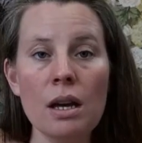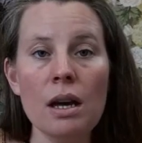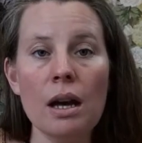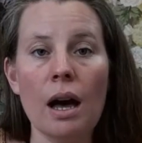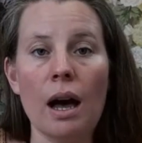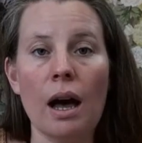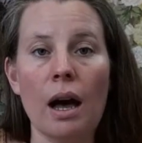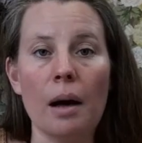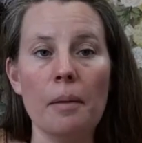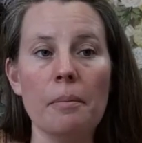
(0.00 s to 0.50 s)

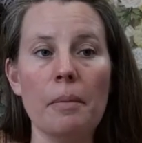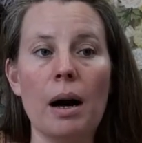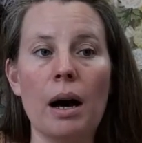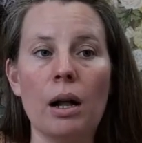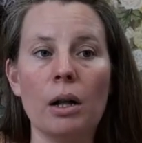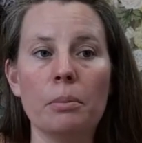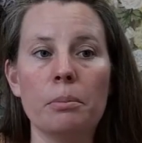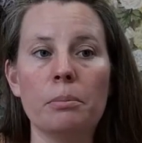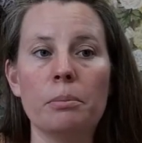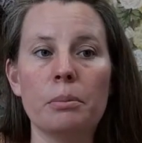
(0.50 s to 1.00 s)

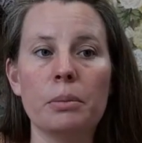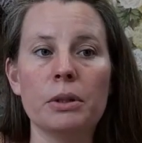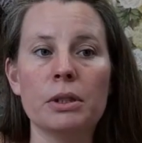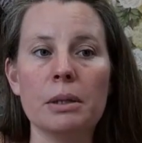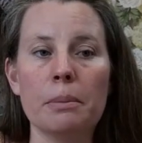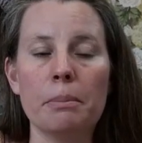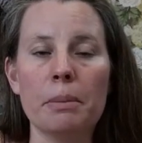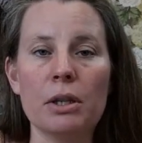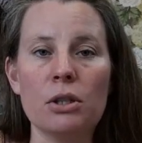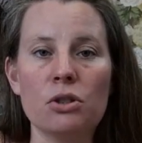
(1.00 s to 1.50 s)
I'll put a
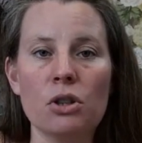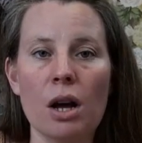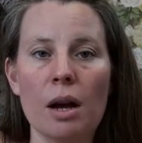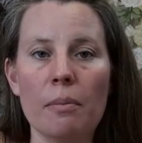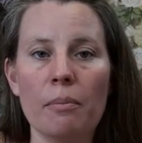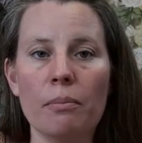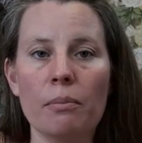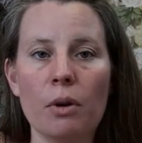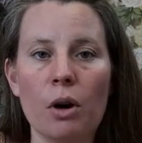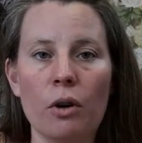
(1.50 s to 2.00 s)
picture
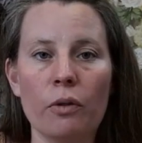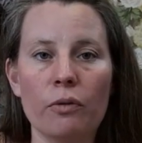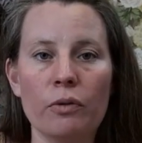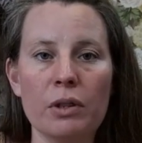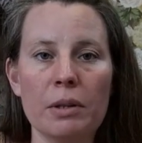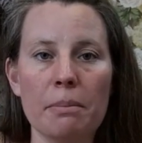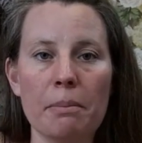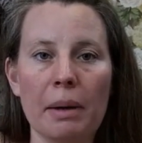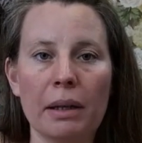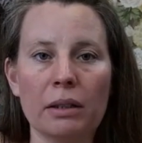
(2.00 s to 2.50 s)
up of
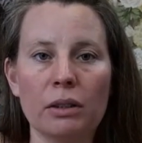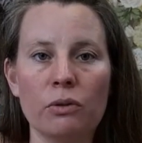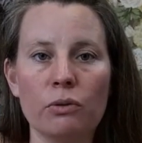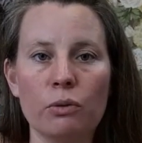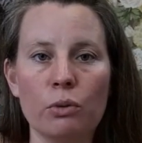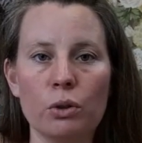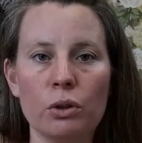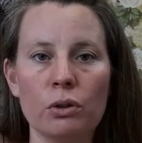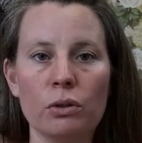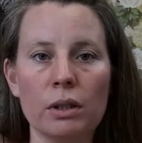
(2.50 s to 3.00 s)
the pattern
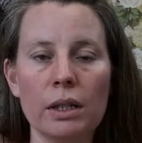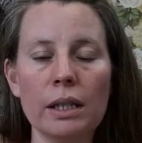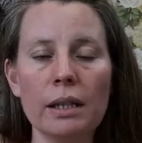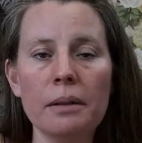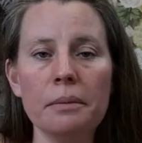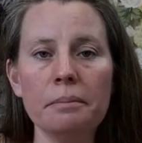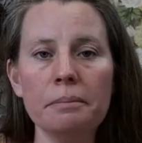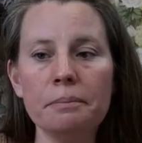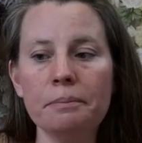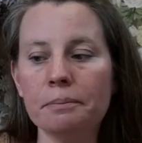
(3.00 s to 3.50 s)
for you
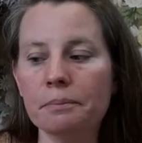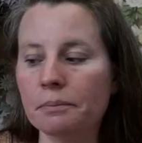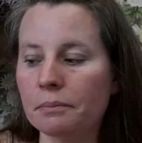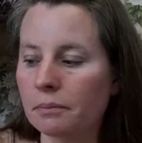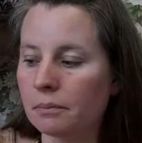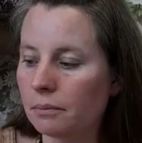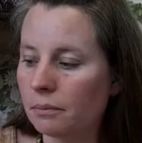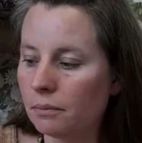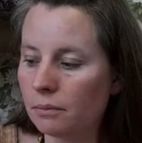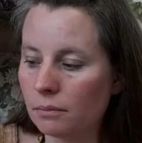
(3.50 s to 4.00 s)
here,
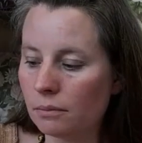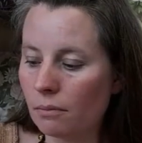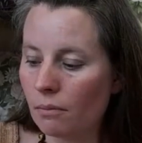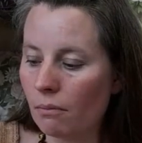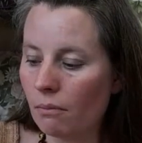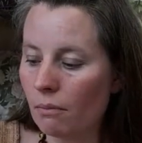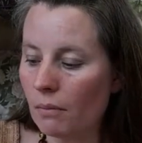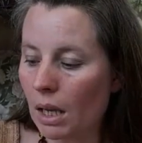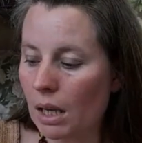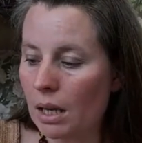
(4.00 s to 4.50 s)

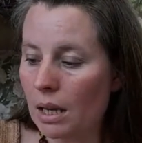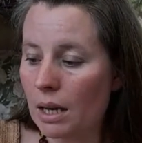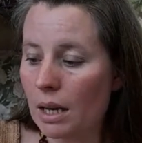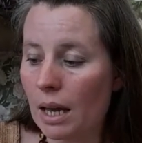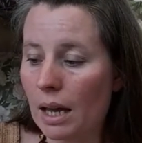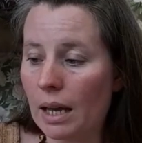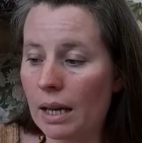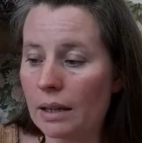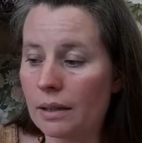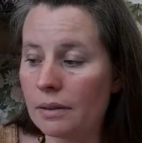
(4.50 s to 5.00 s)

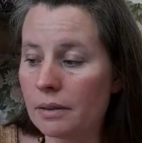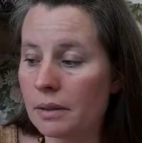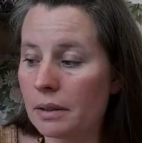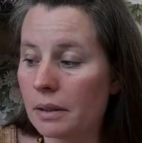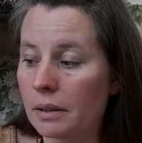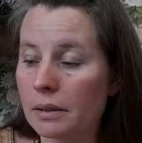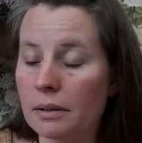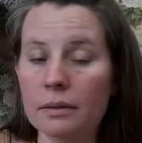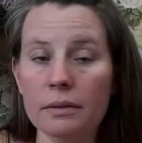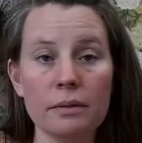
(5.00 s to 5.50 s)
and
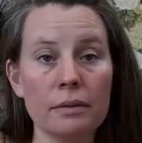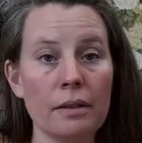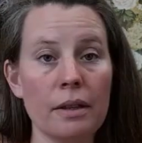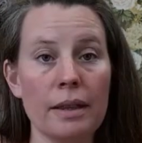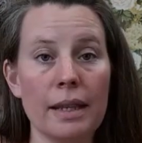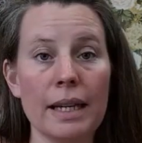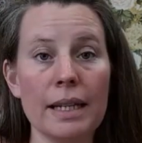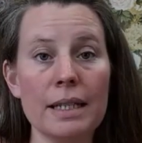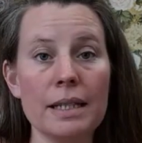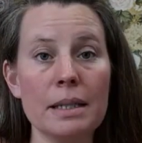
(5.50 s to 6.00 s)

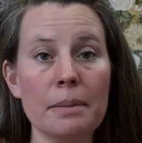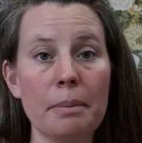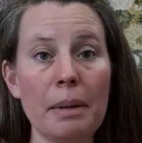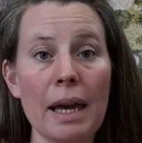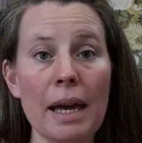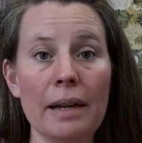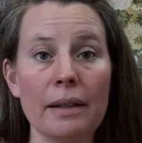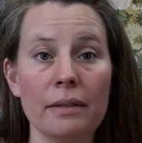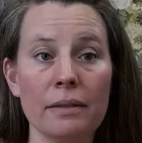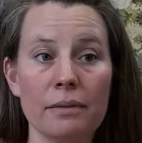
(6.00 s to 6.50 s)
that is the
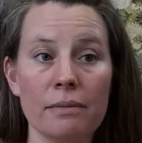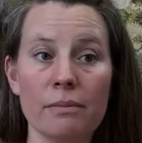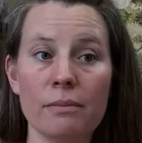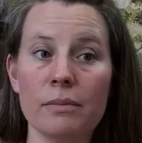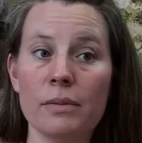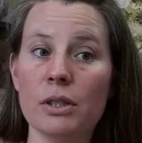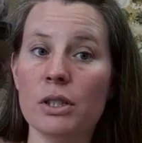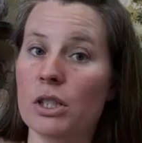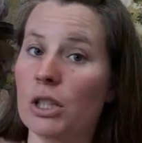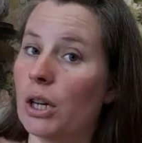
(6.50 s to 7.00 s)
plan.
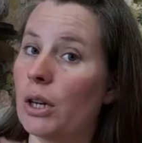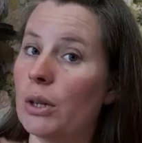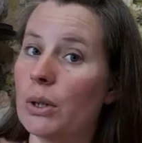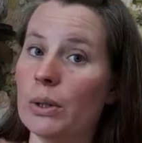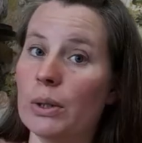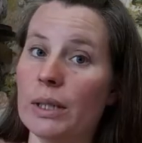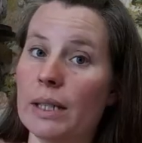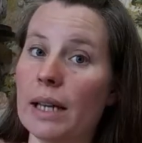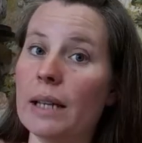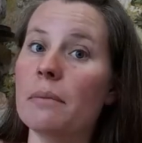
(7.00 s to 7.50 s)
So
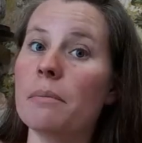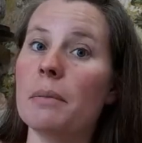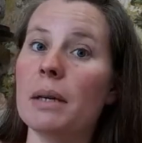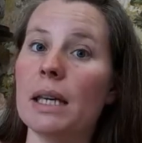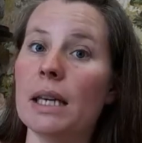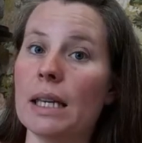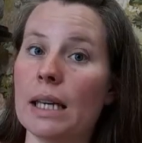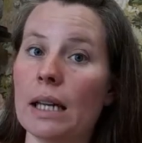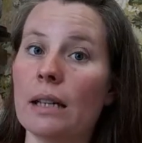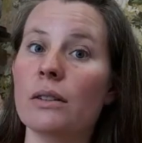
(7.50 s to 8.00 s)
let
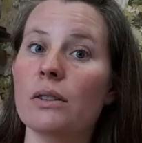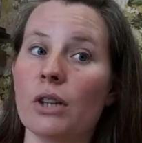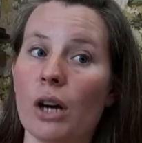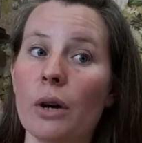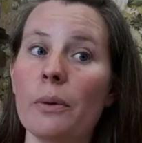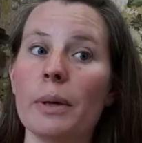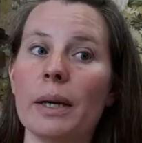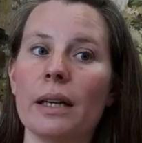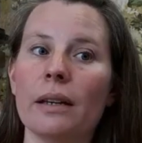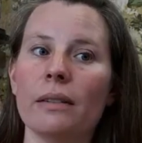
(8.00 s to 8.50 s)
me get
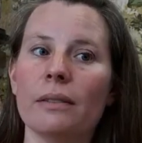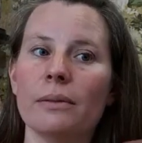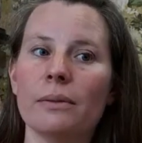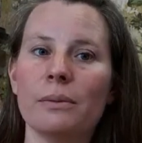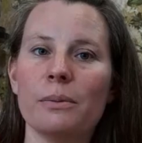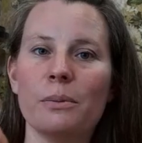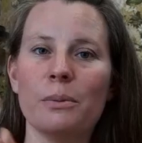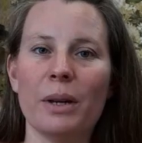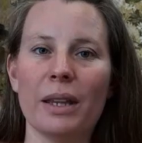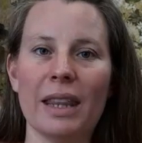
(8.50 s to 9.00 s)
going
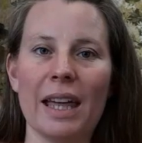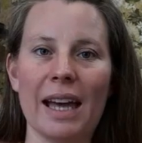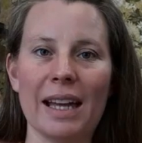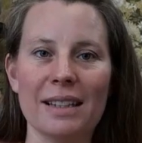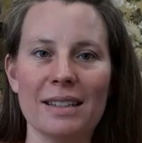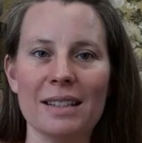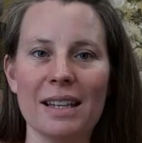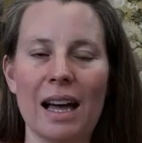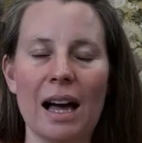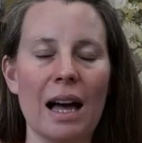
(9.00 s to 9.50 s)
with
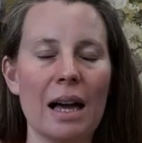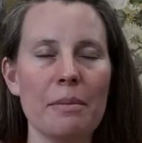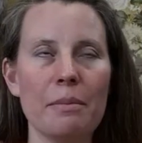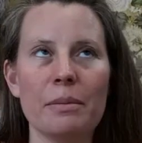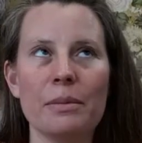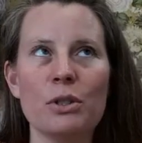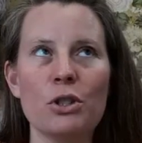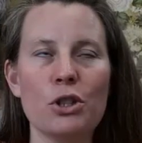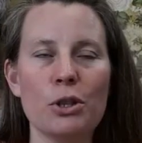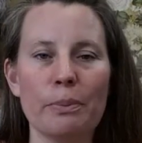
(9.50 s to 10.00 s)
that.
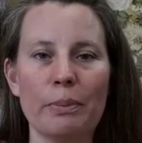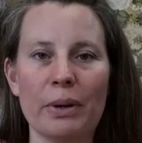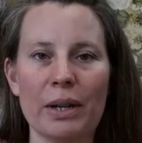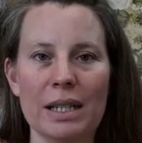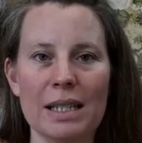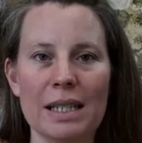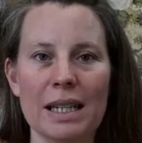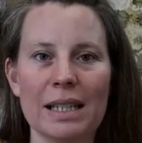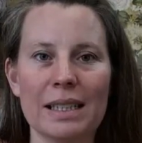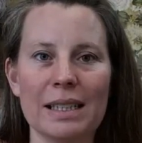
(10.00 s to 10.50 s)
I'm super
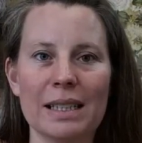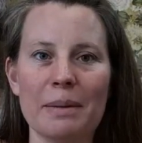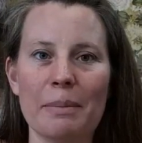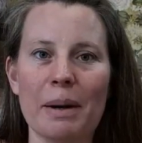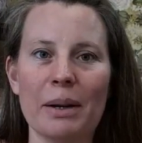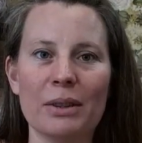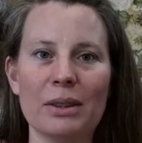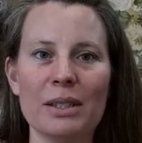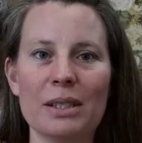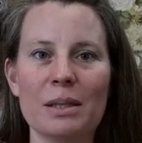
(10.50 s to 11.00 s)
excited
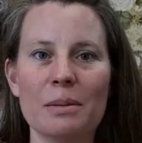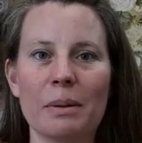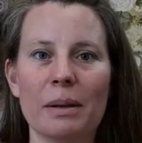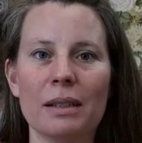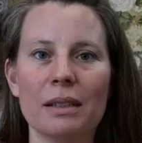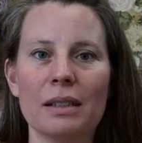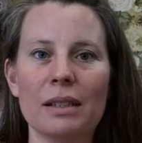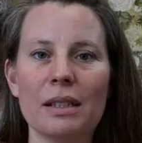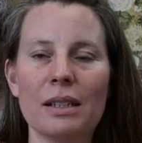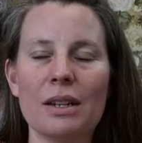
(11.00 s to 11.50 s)
about this
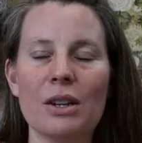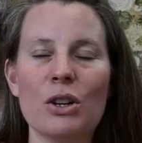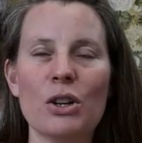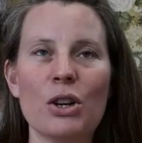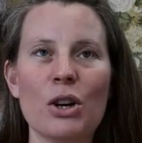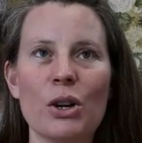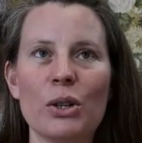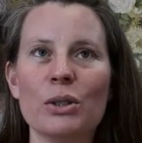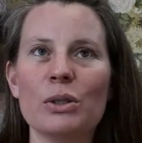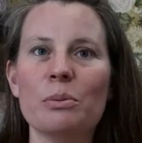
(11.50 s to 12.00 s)
one.
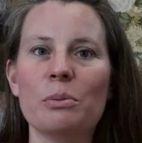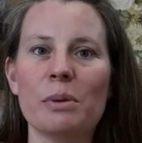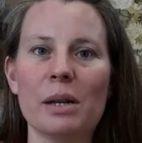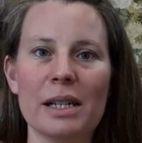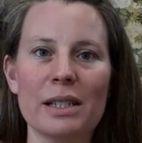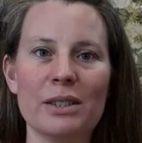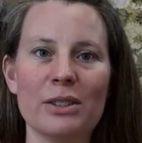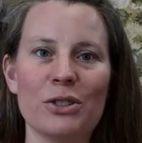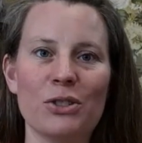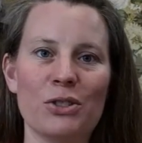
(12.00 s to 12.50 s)
Can't
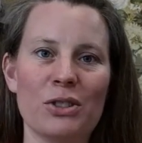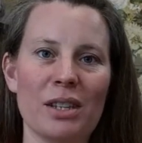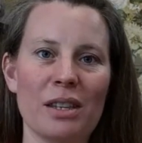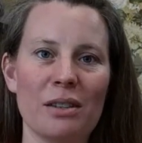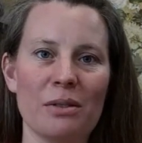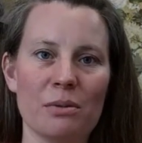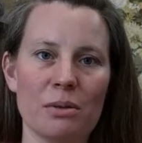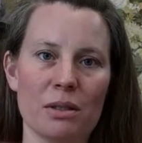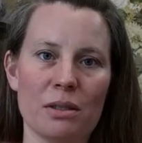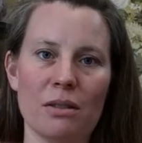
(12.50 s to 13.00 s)
wait to see
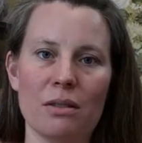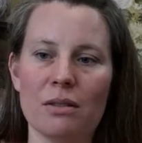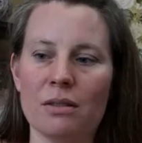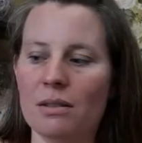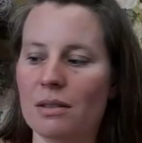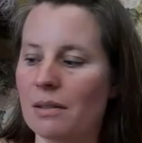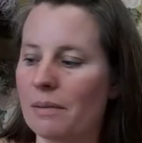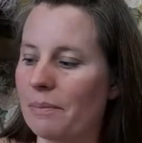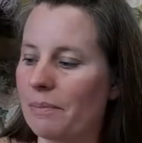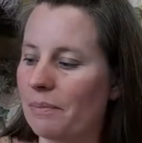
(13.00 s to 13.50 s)
the results.